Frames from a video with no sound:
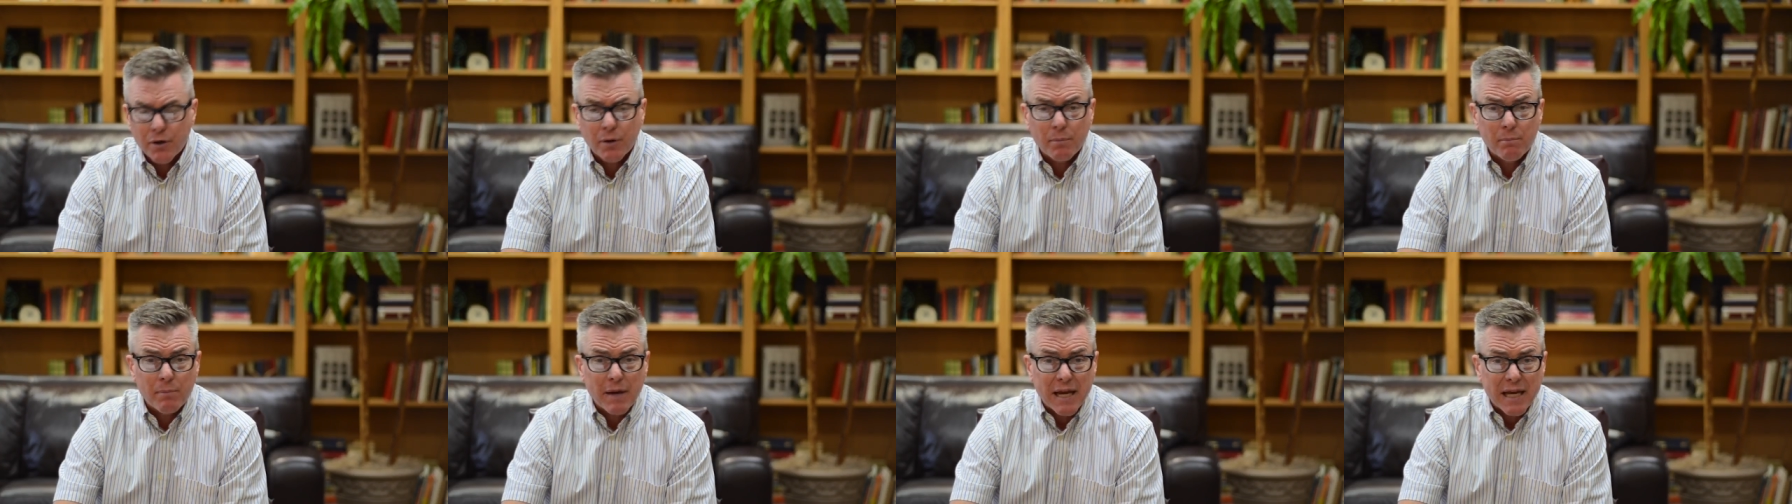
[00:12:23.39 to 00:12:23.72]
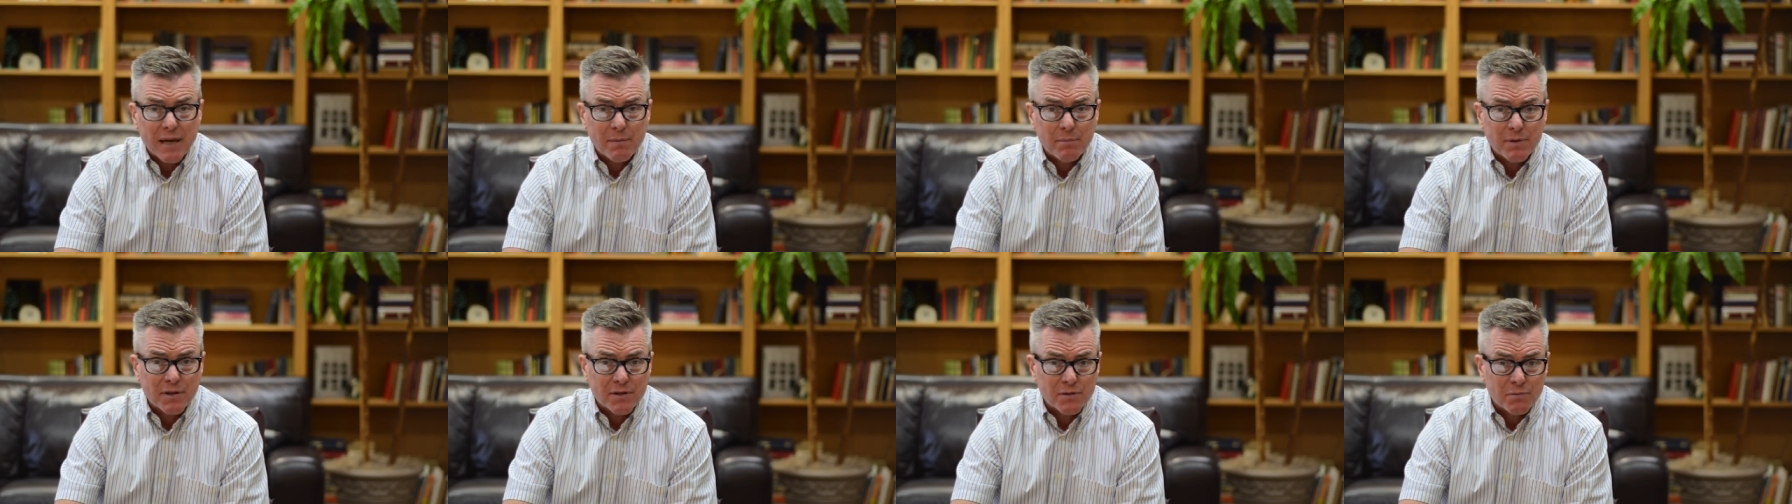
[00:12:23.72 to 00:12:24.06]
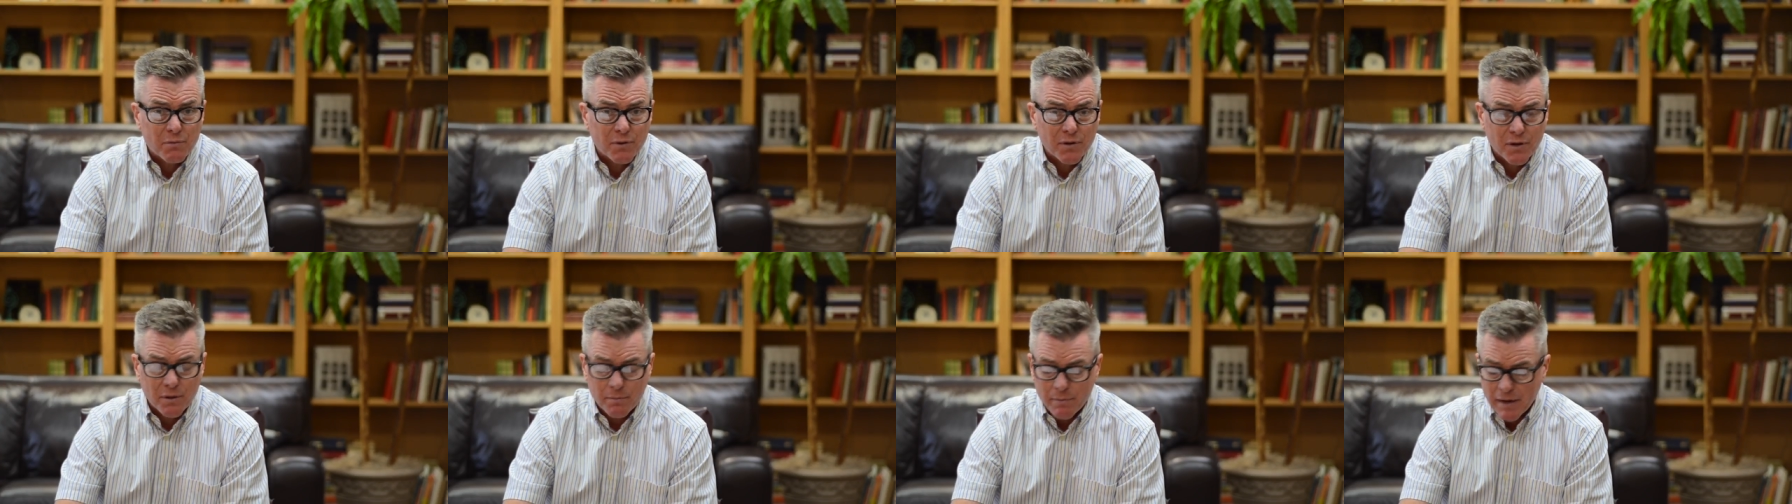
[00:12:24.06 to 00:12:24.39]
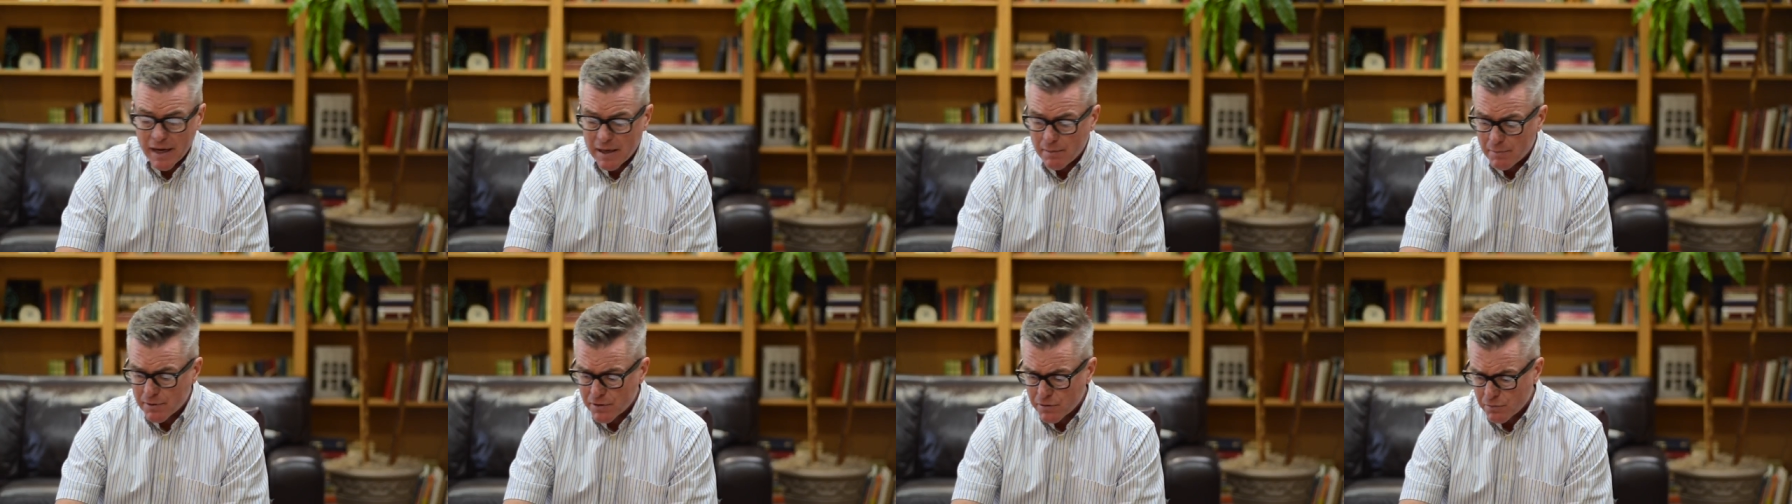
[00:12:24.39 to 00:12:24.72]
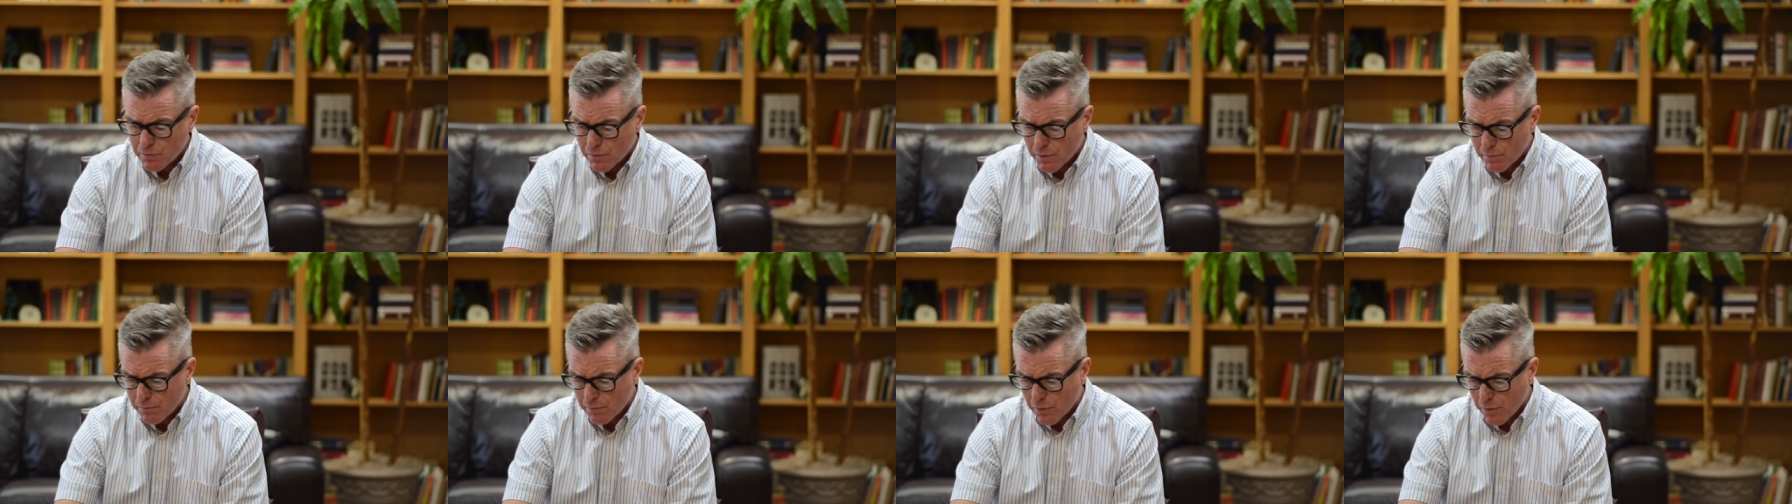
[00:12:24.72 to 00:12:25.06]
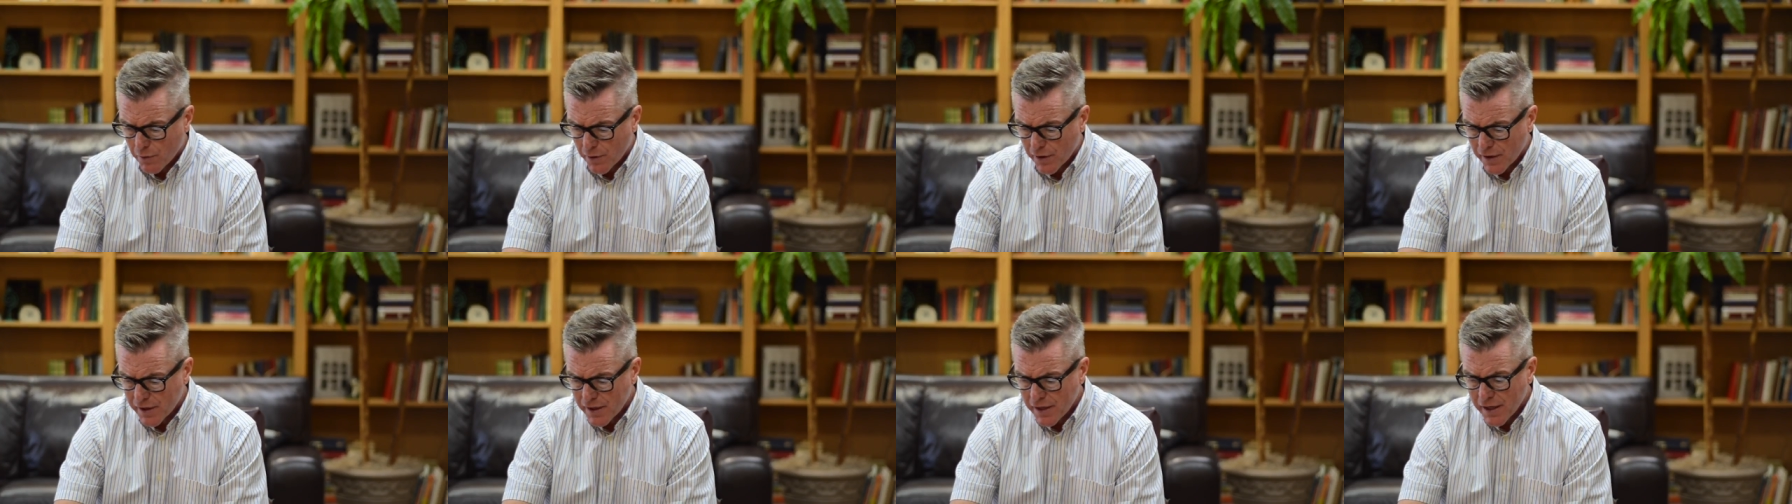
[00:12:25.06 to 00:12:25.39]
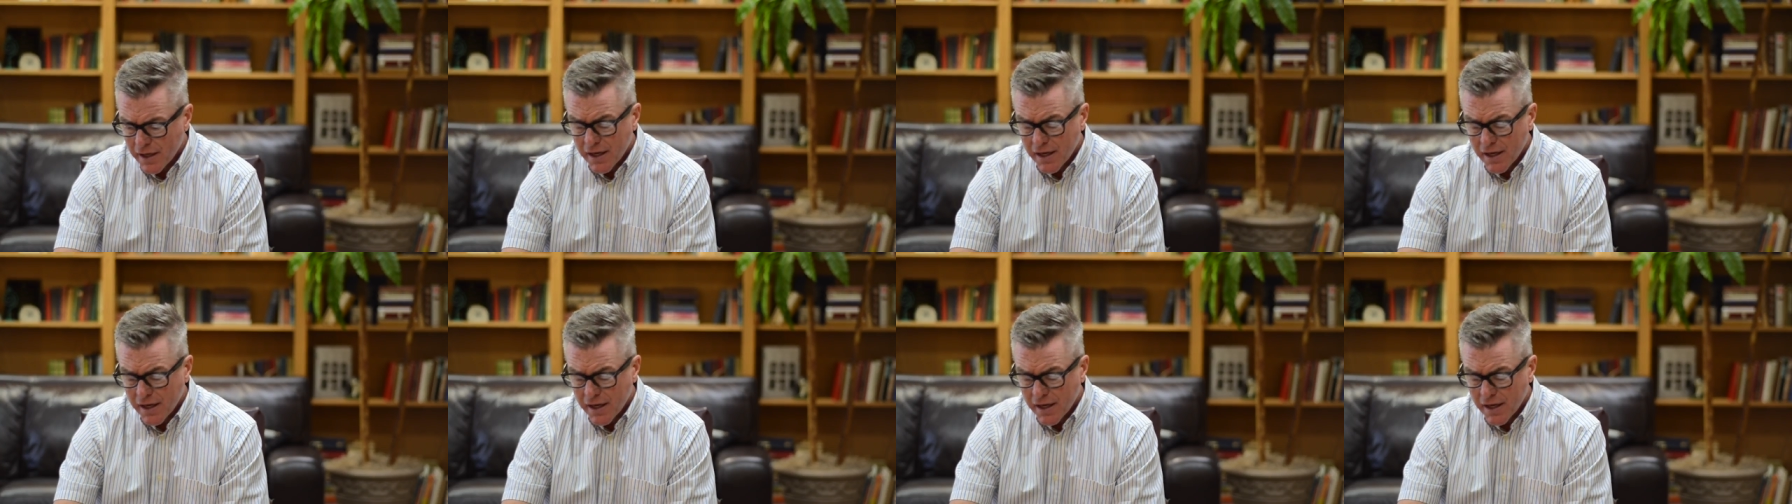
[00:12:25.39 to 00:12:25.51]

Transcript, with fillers: their babies when their babies were born.